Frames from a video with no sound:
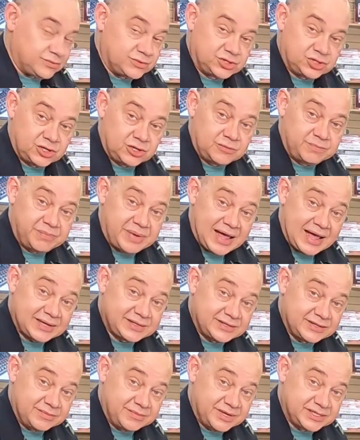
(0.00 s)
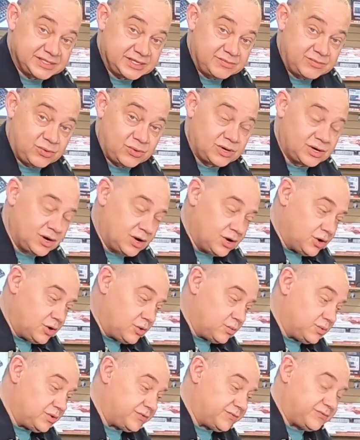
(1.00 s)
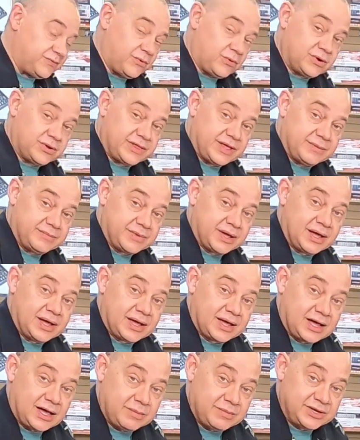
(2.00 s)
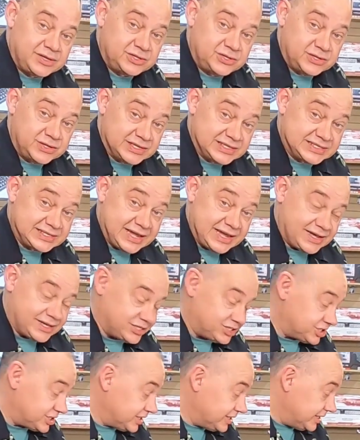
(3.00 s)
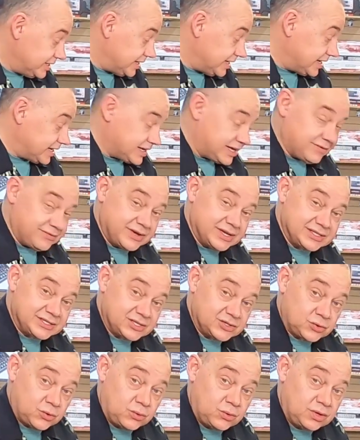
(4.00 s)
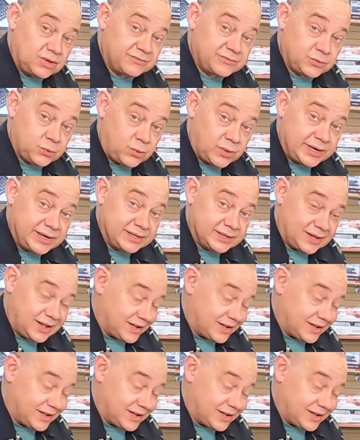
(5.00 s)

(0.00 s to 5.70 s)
returned back to the mixing board, with four of them coming to the stage, uh, giving us a total of 20